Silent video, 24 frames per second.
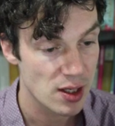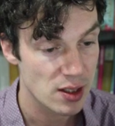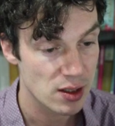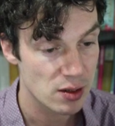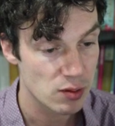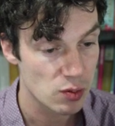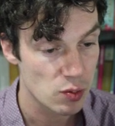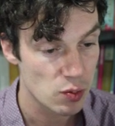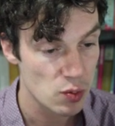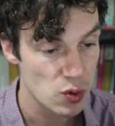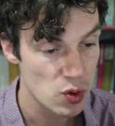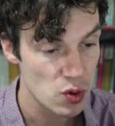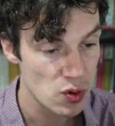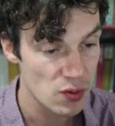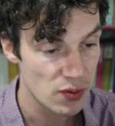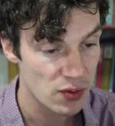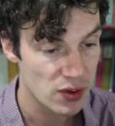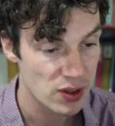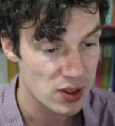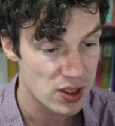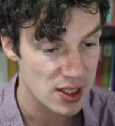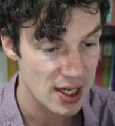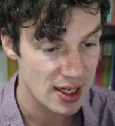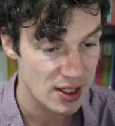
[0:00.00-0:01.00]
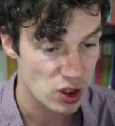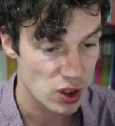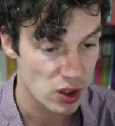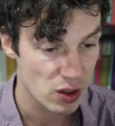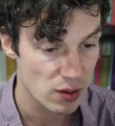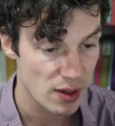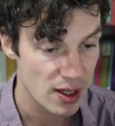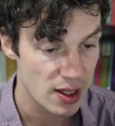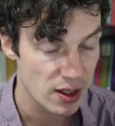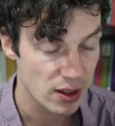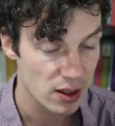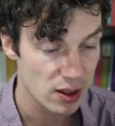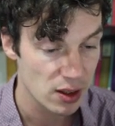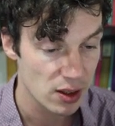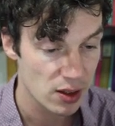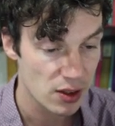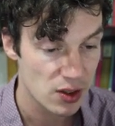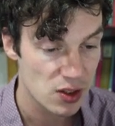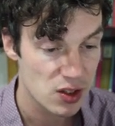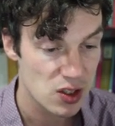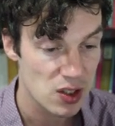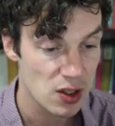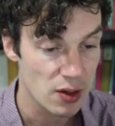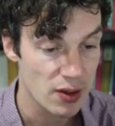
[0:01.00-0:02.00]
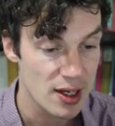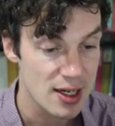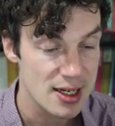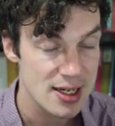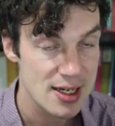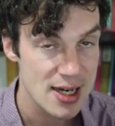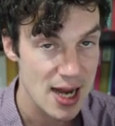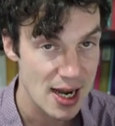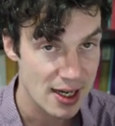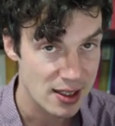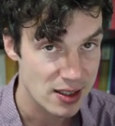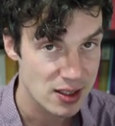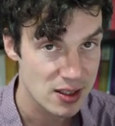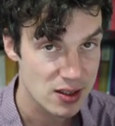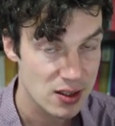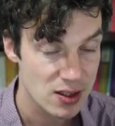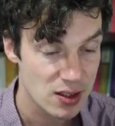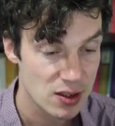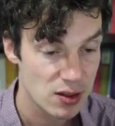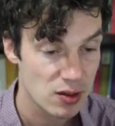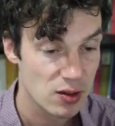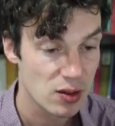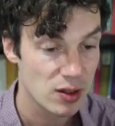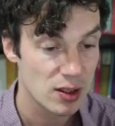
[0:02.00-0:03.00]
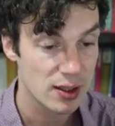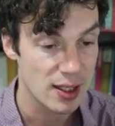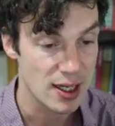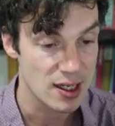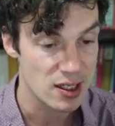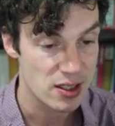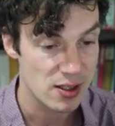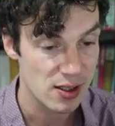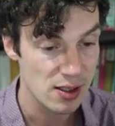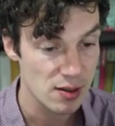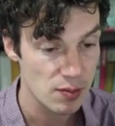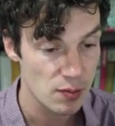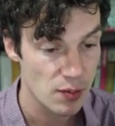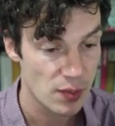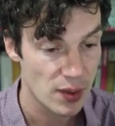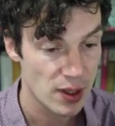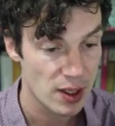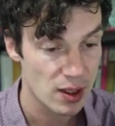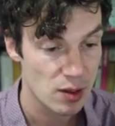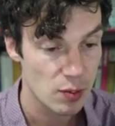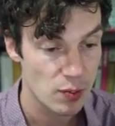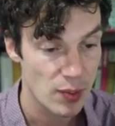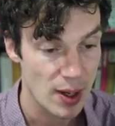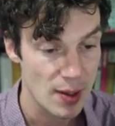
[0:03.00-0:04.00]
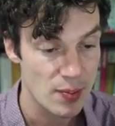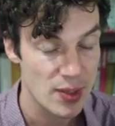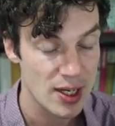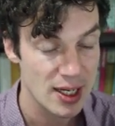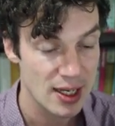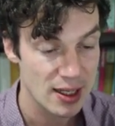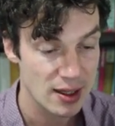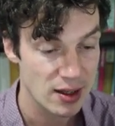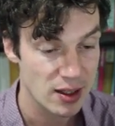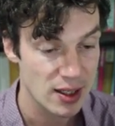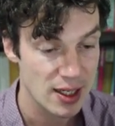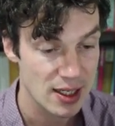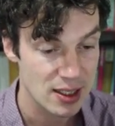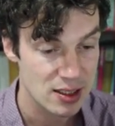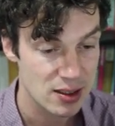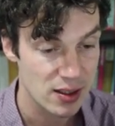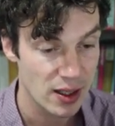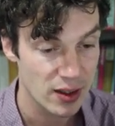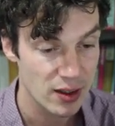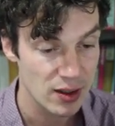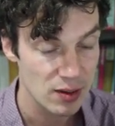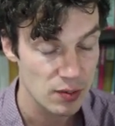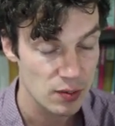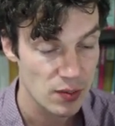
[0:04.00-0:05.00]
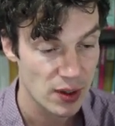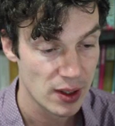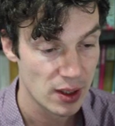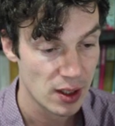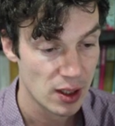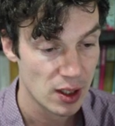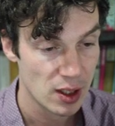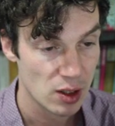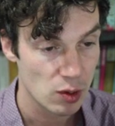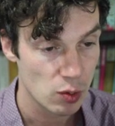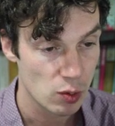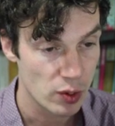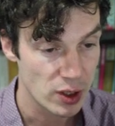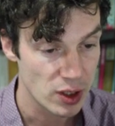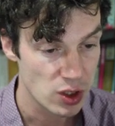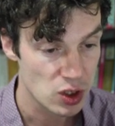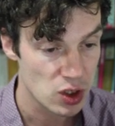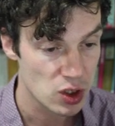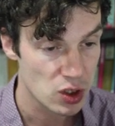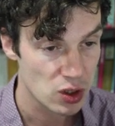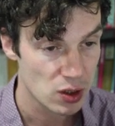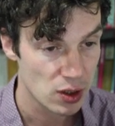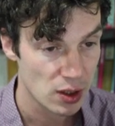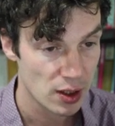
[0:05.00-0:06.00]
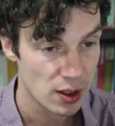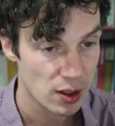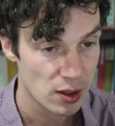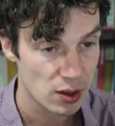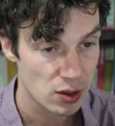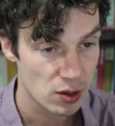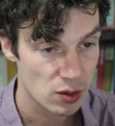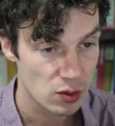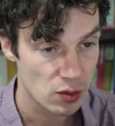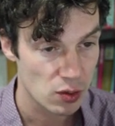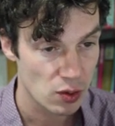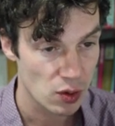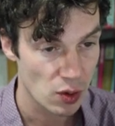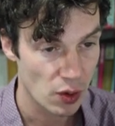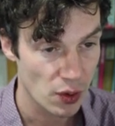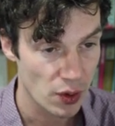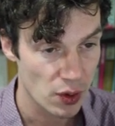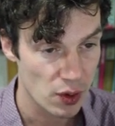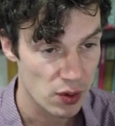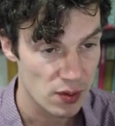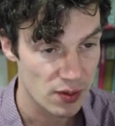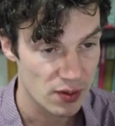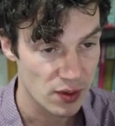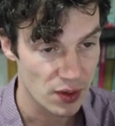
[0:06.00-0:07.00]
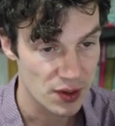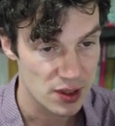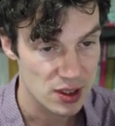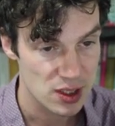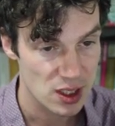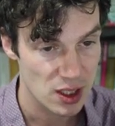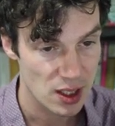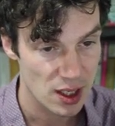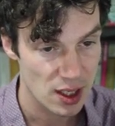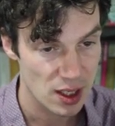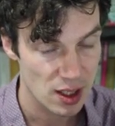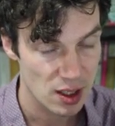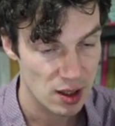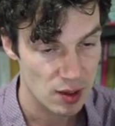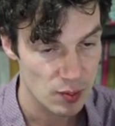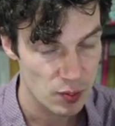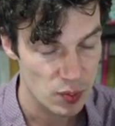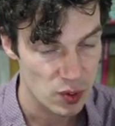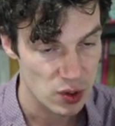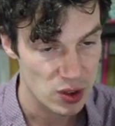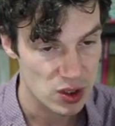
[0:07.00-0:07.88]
move the text generator to the next letter by picking the next letter, which, although we've got this input